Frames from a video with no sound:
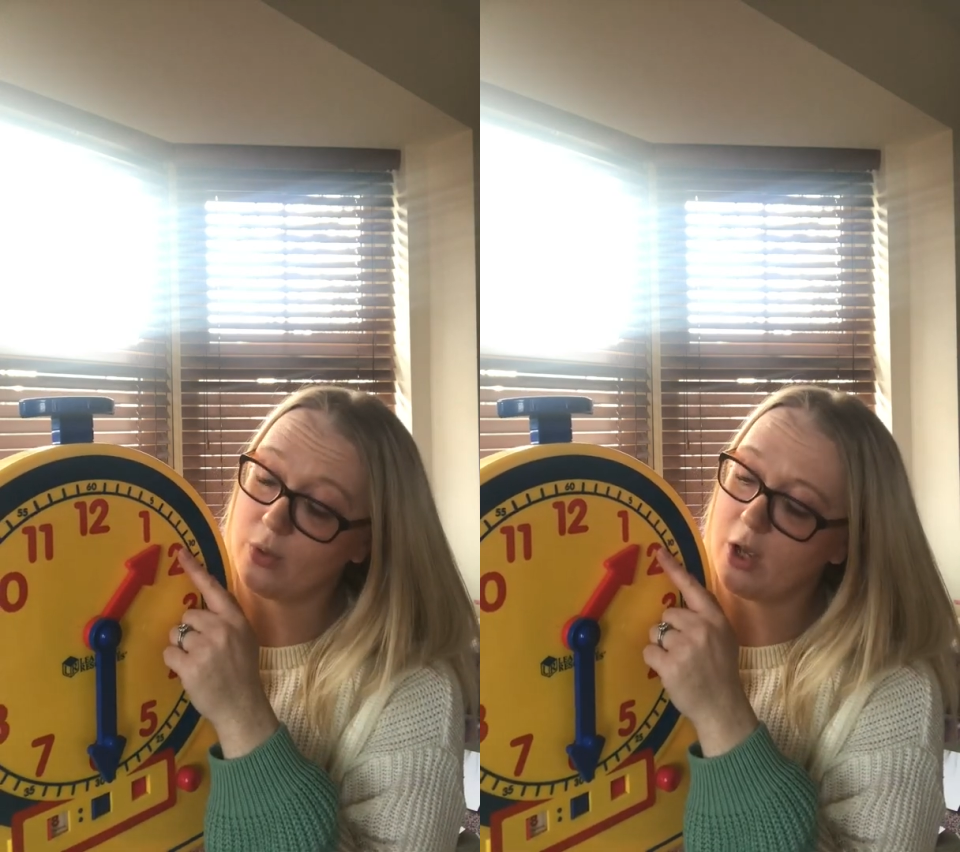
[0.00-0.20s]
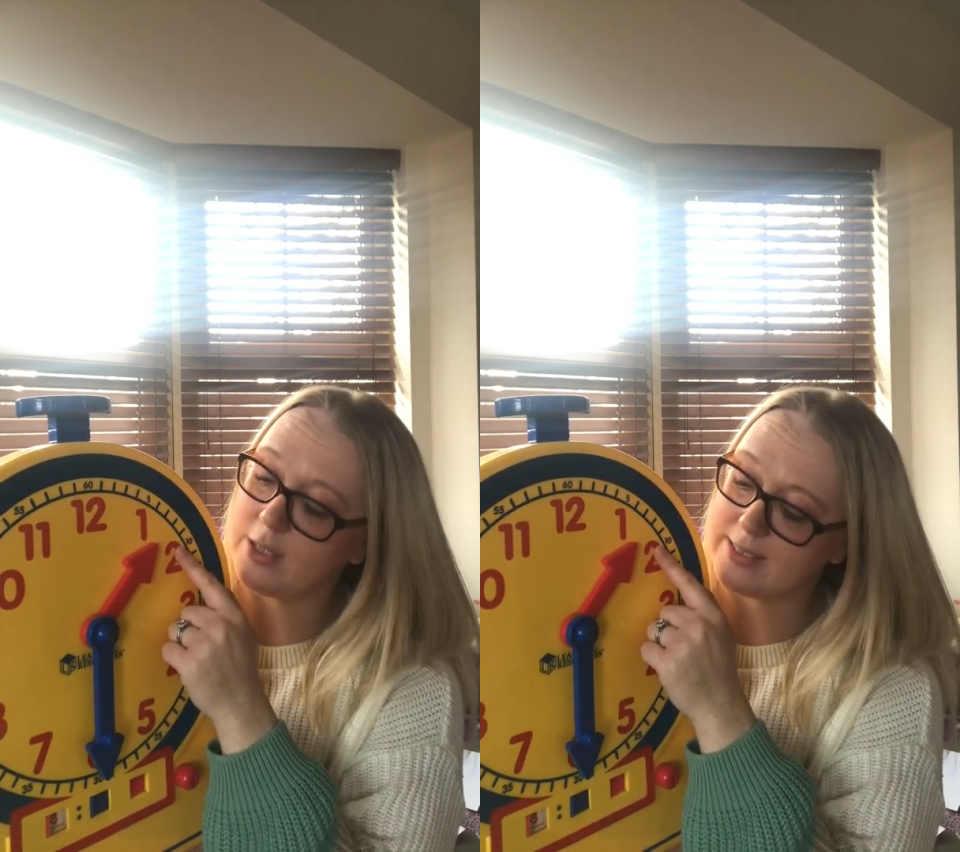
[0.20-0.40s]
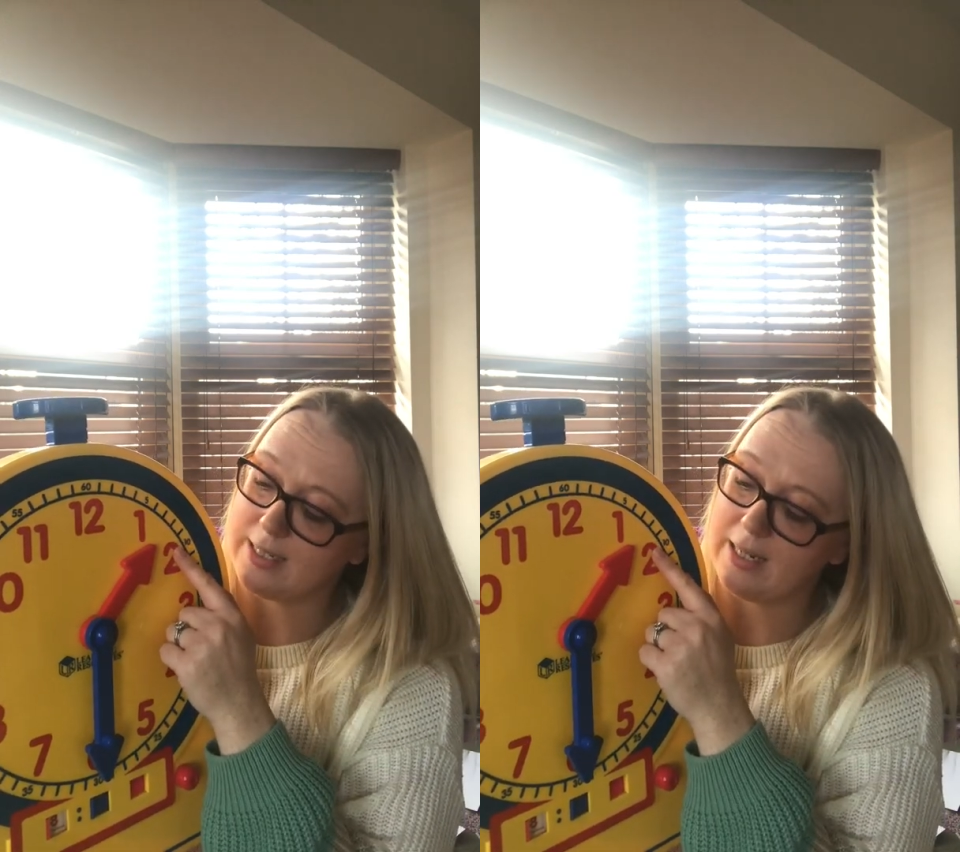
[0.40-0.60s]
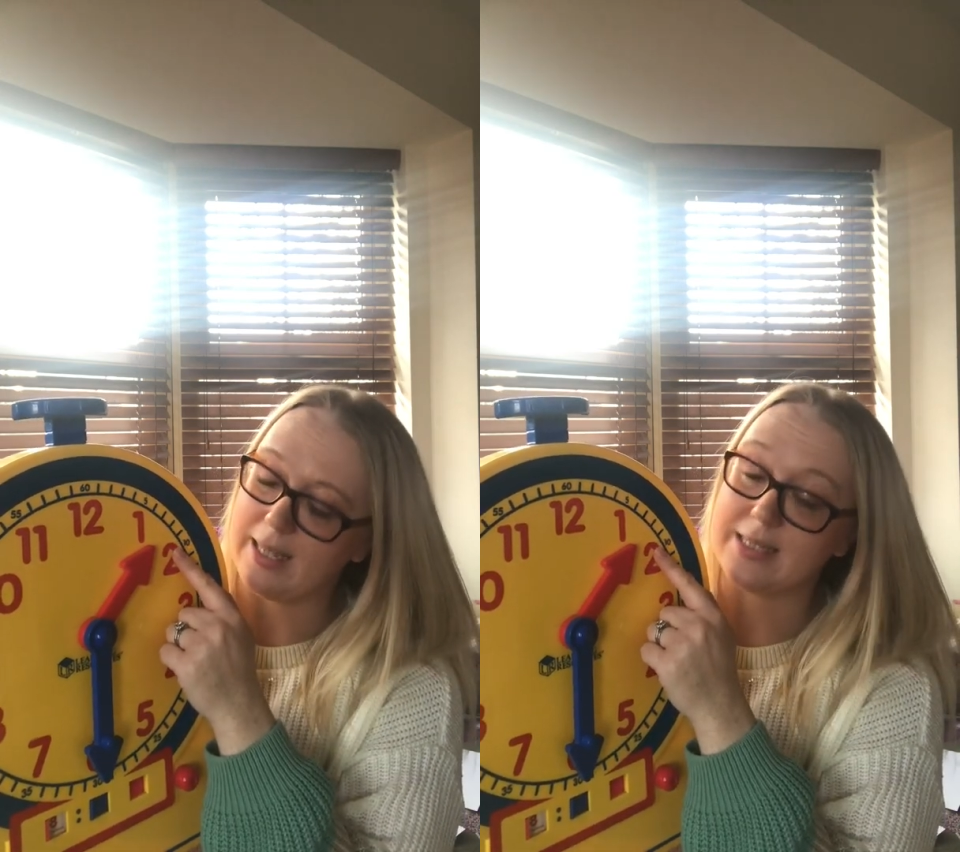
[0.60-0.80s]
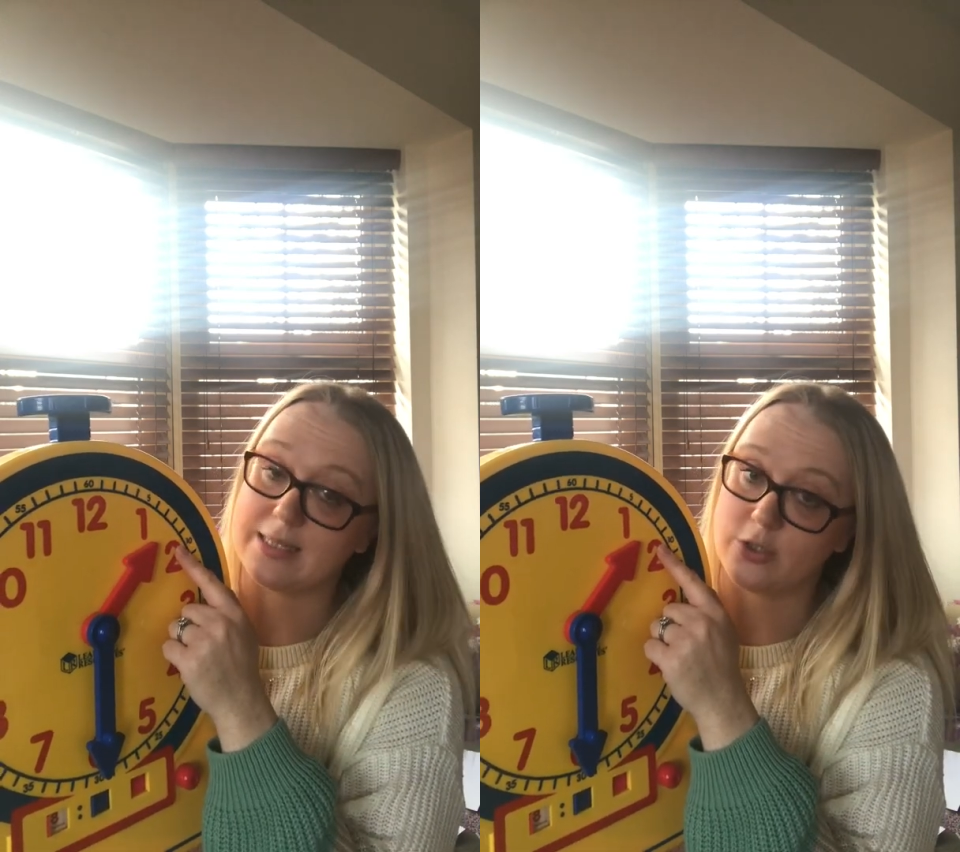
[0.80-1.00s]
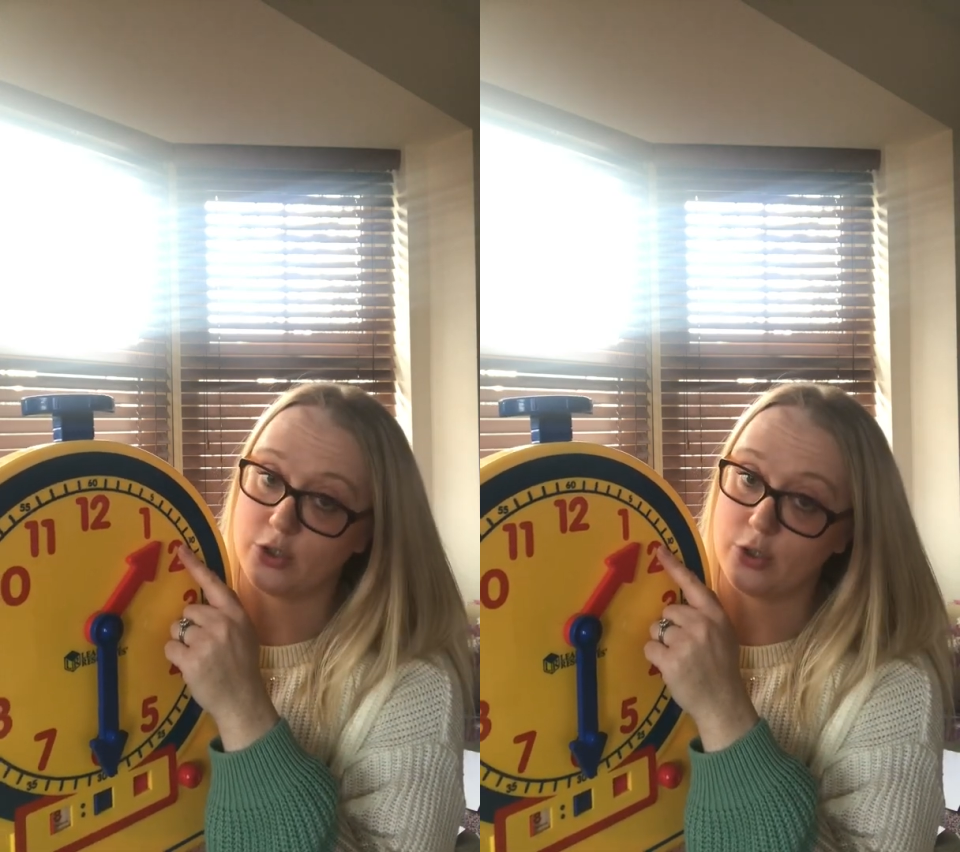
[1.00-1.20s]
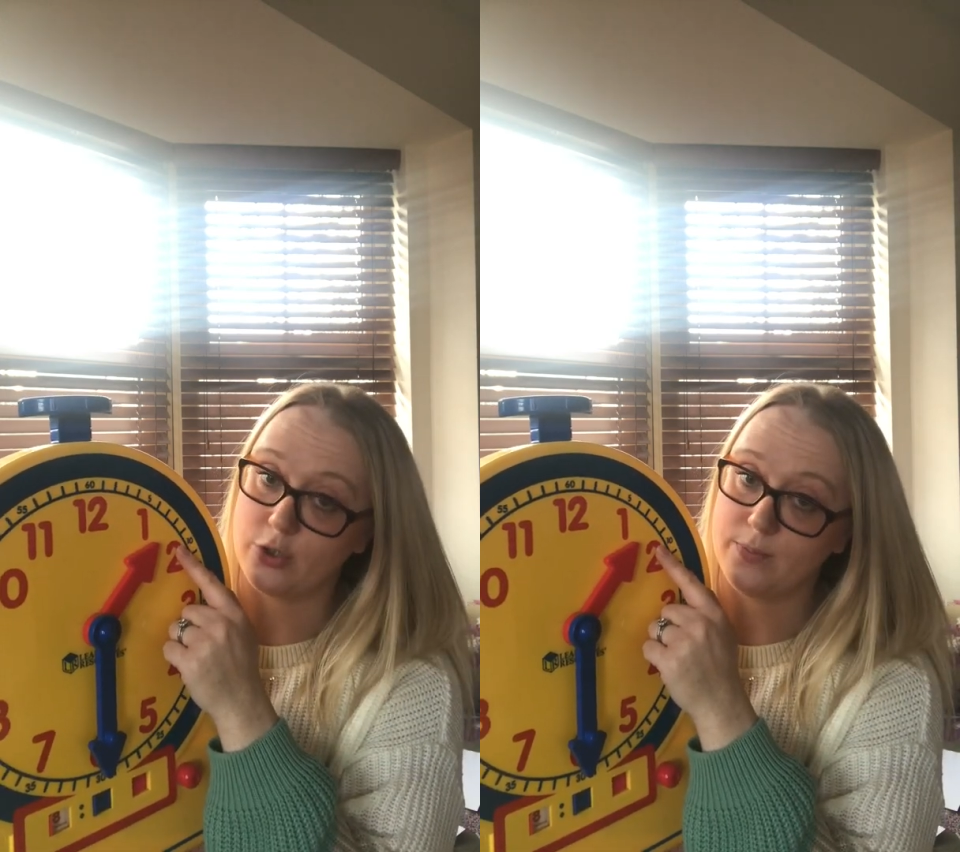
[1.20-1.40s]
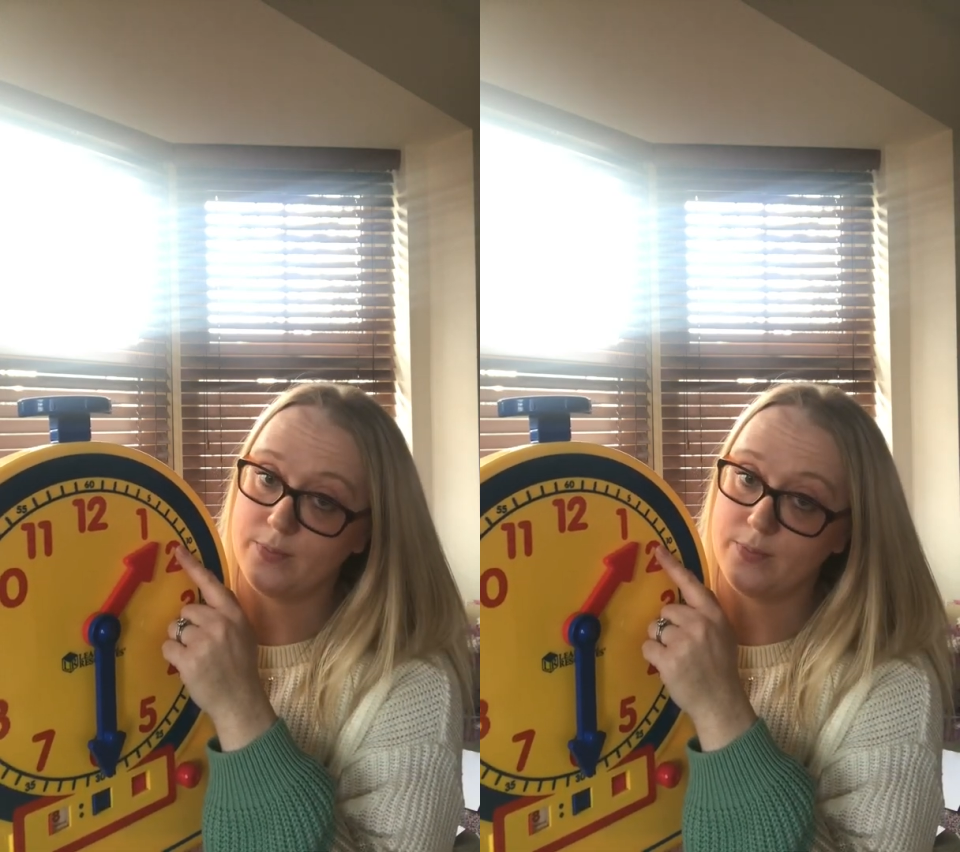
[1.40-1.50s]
until it's at 2.